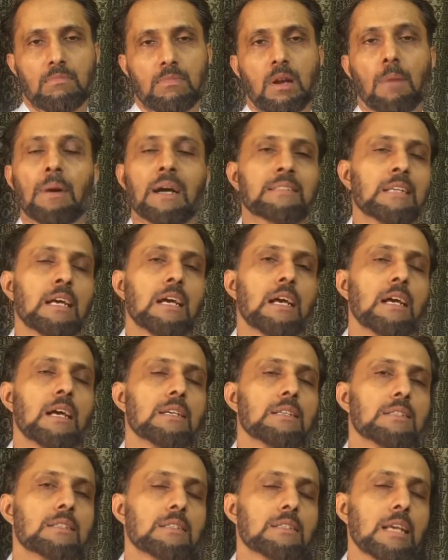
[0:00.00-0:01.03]
Among
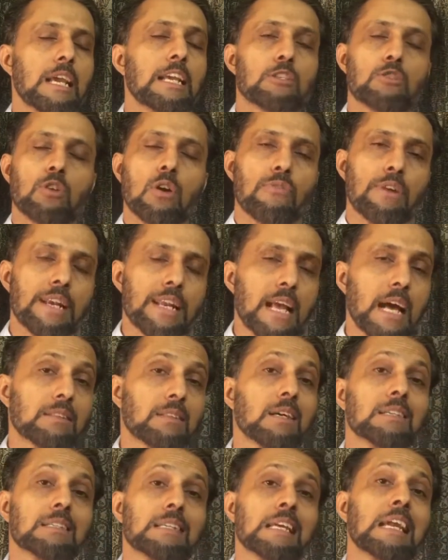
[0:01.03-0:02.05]
the states of India,
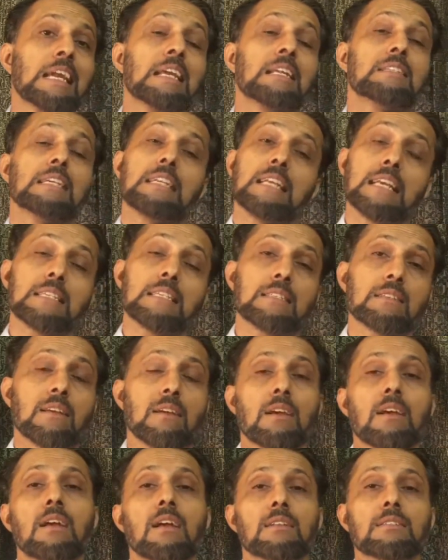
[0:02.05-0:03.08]
13 cities
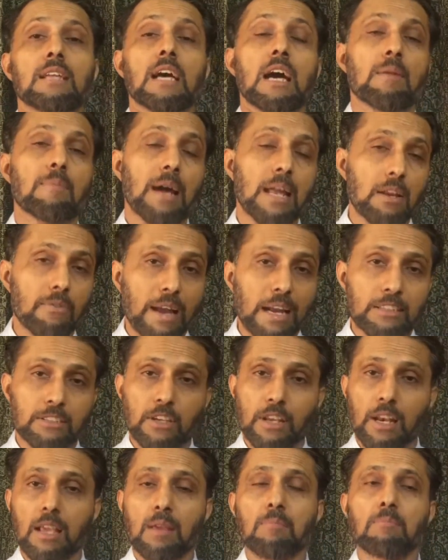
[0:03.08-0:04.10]
they are
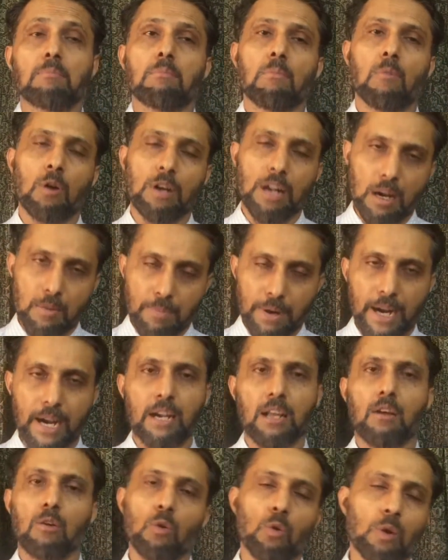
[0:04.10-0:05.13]
manufacturing modern
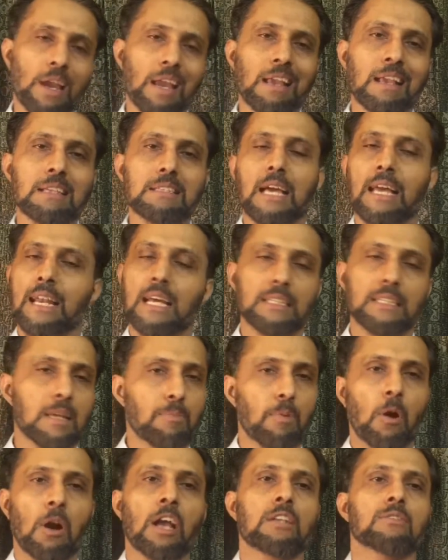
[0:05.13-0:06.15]
bread, cookies and other
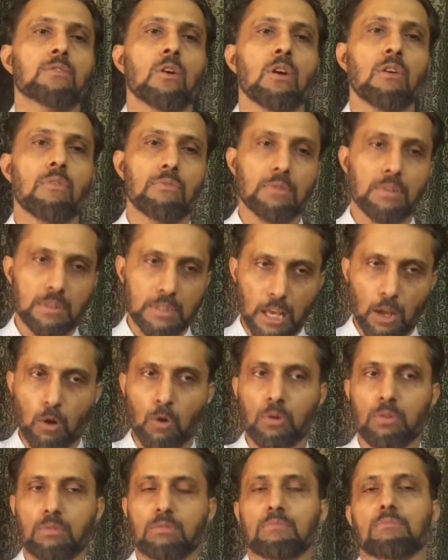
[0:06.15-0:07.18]
products of their
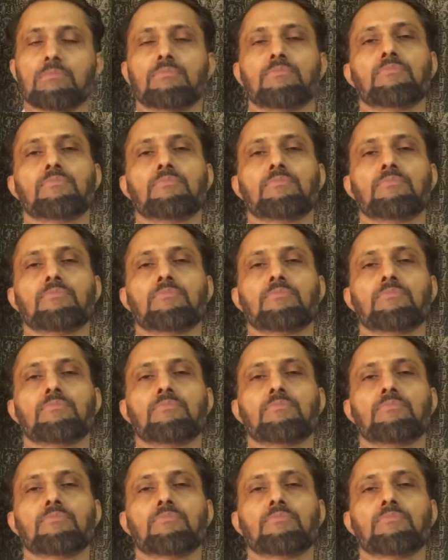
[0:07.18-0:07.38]
own.